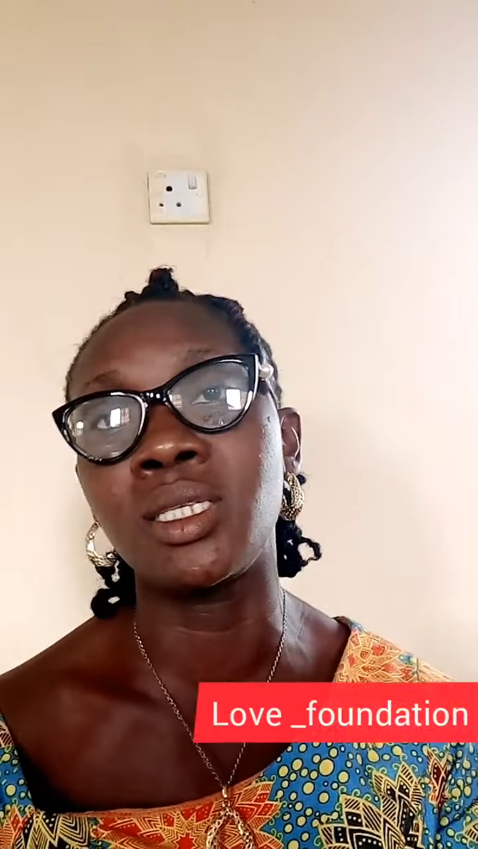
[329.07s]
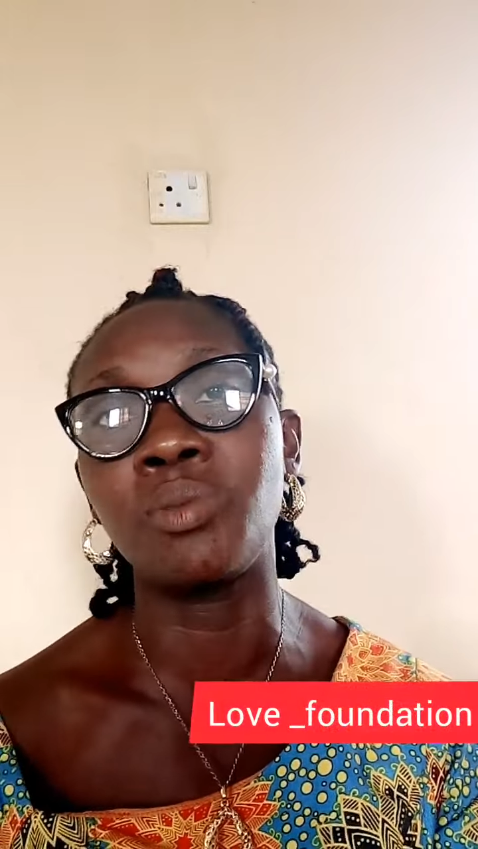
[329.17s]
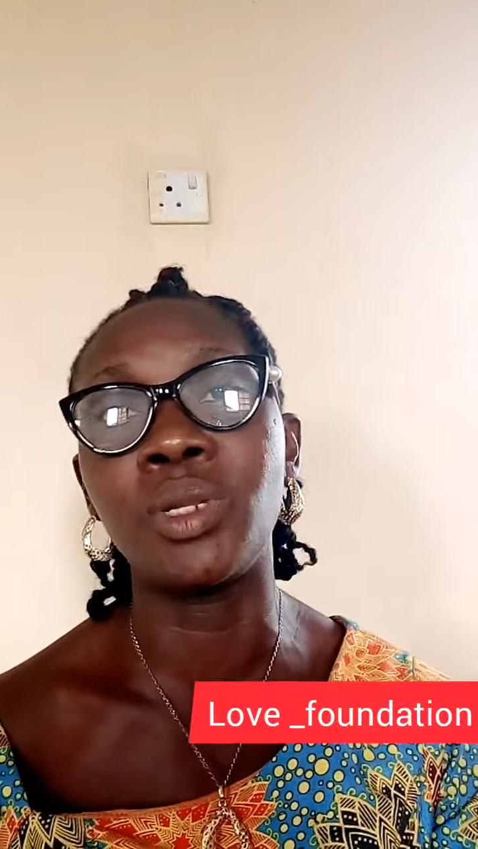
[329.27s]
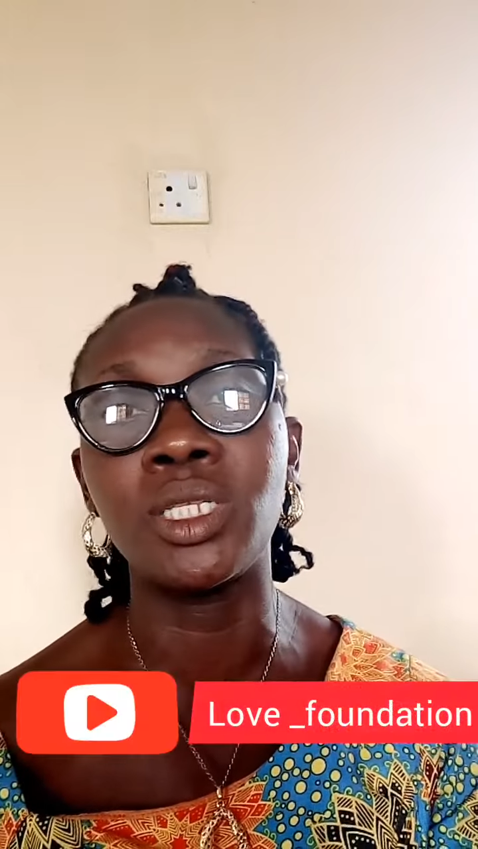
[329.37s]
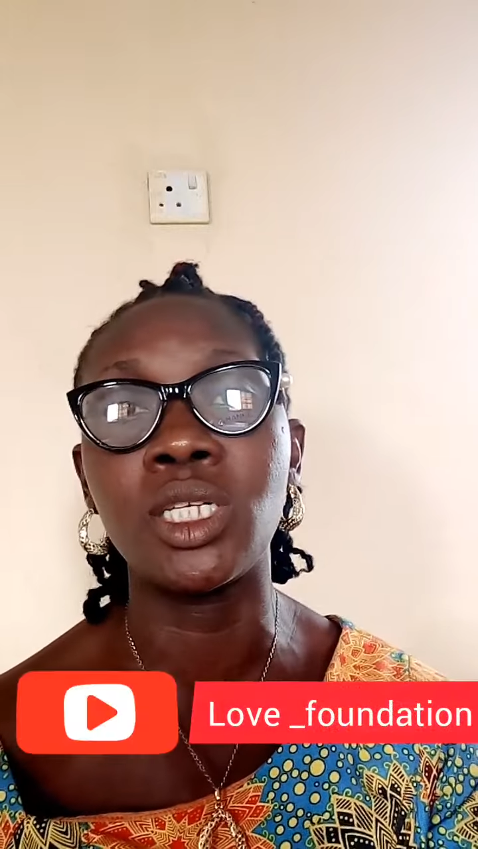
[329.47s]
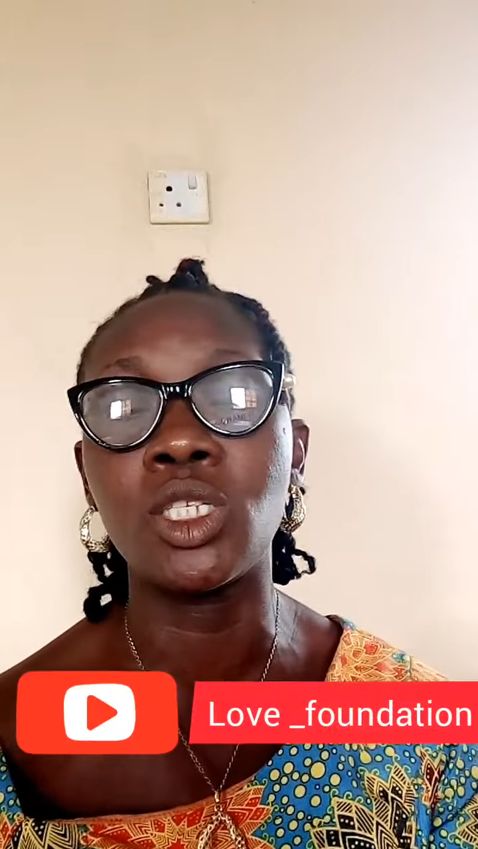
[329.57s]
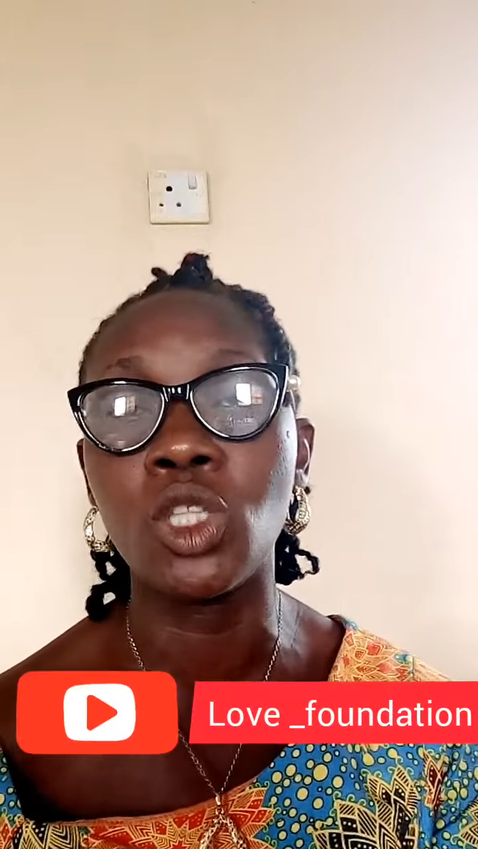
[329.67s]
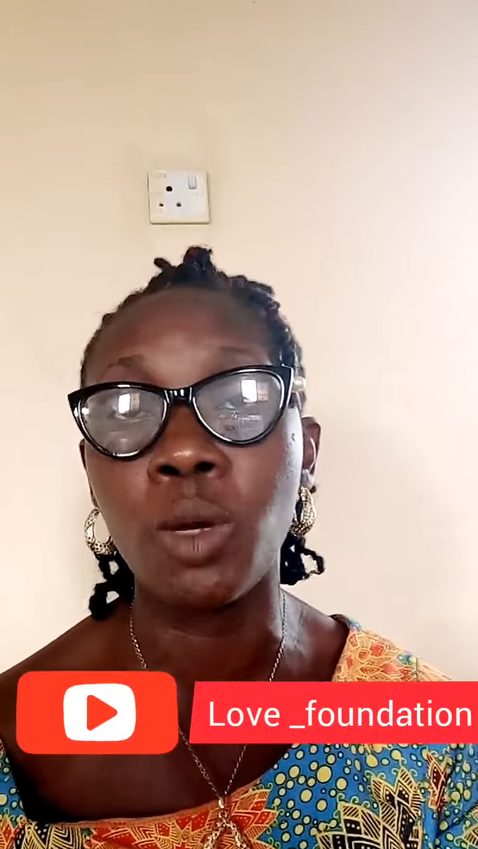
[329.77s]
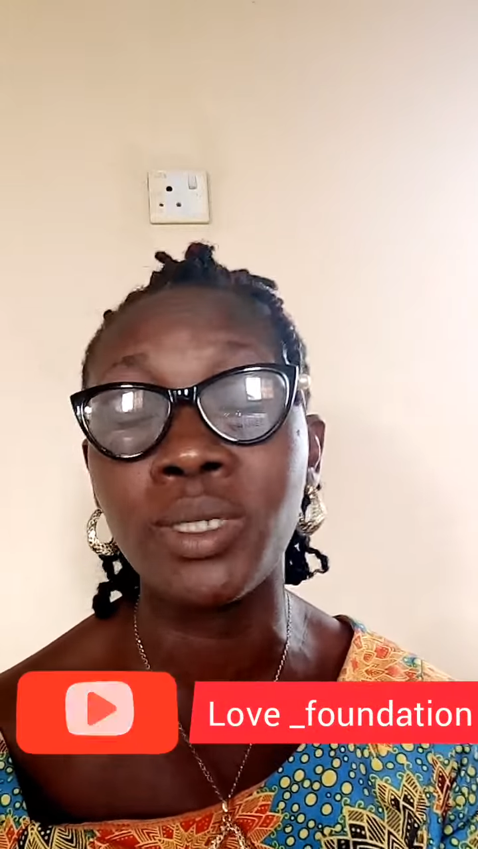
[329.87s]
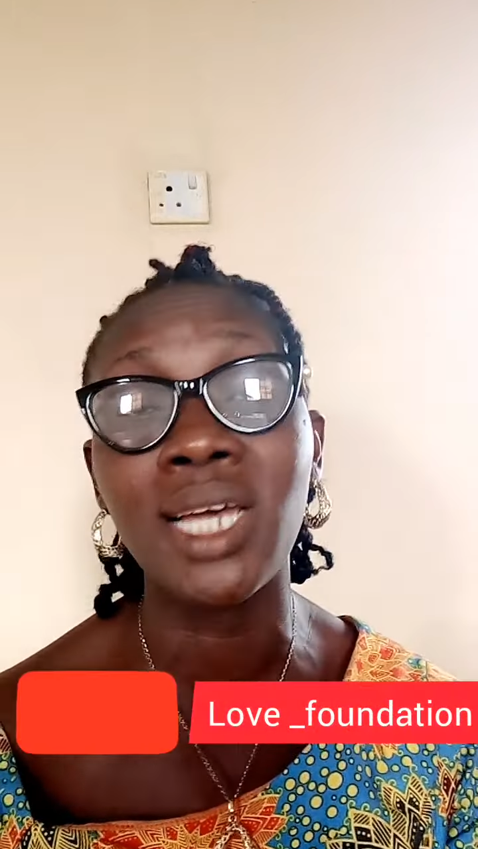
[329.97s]
the bleeding
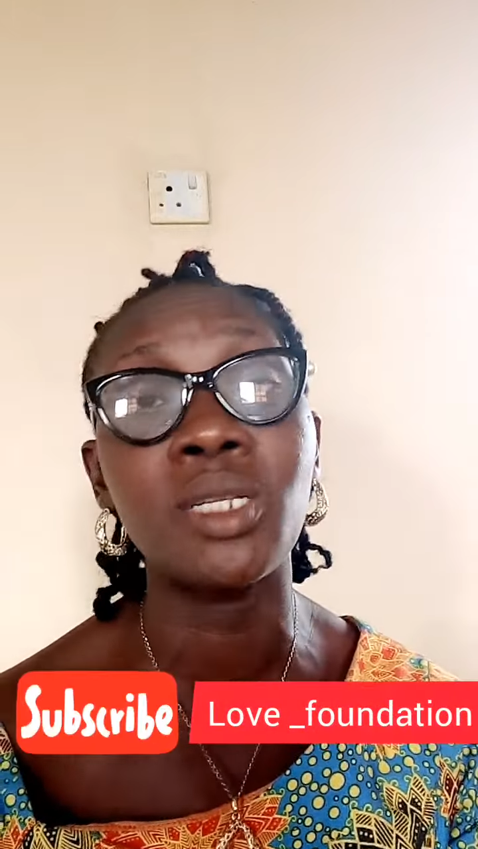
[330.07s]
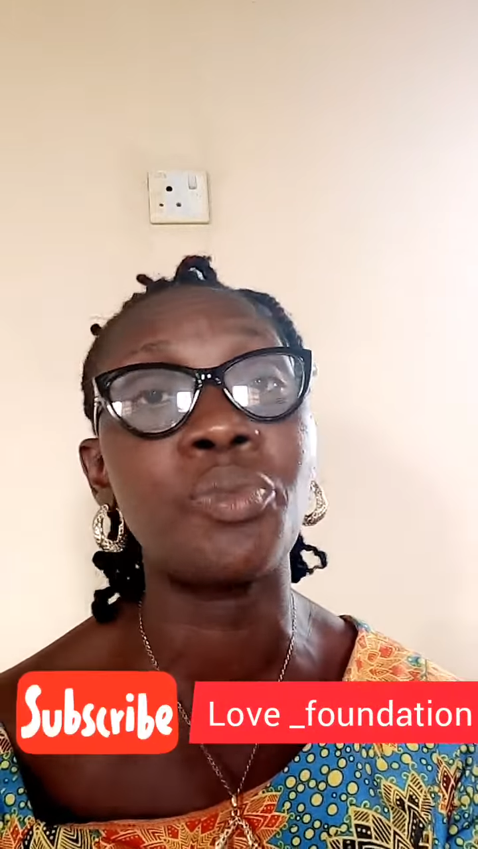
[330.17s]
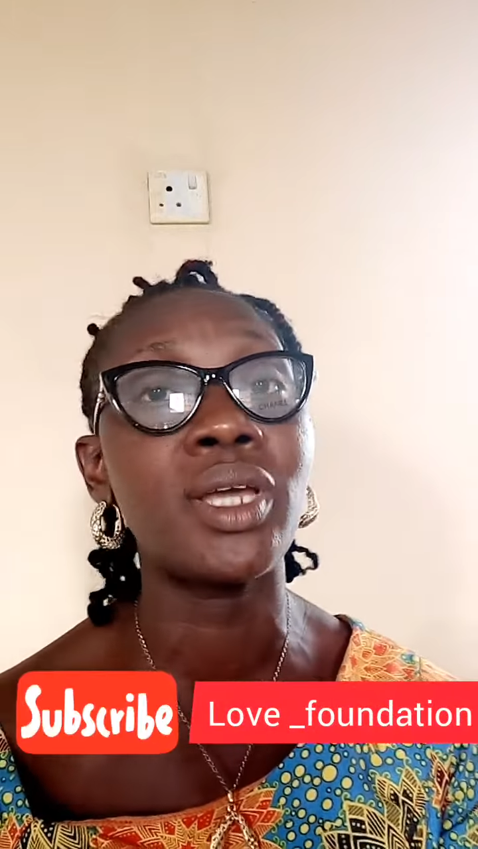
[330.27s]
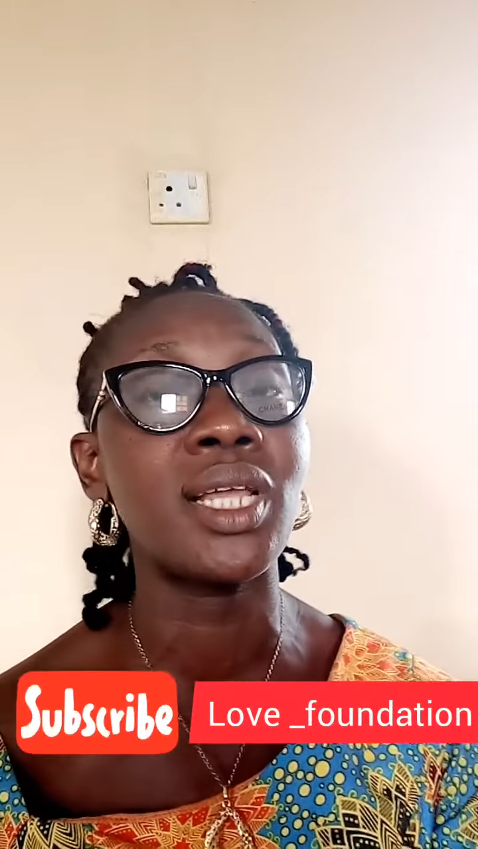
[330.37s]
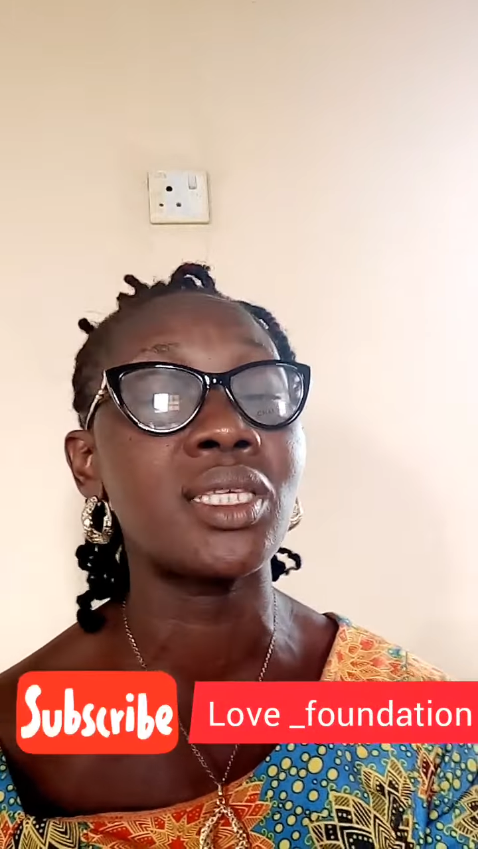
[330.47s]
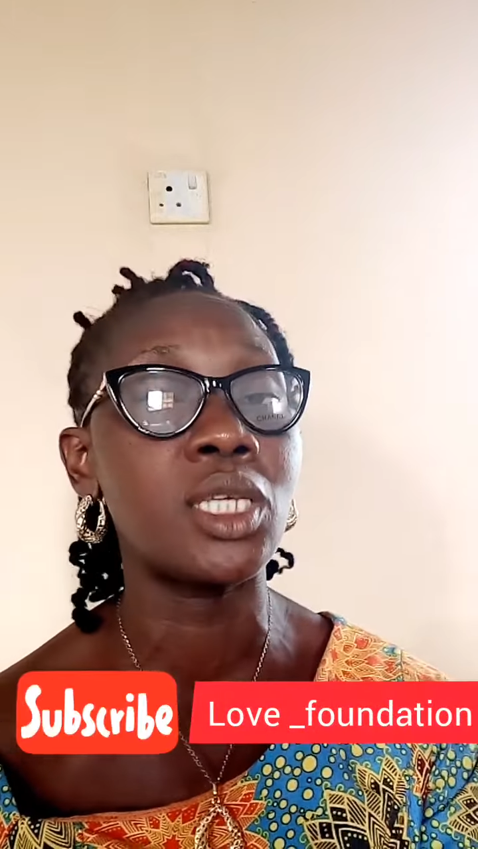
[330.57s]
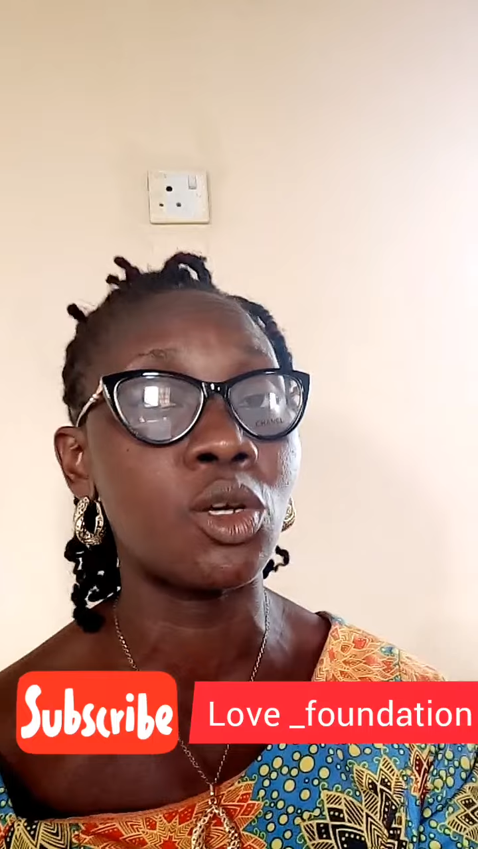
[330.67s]
stops and the pregnancy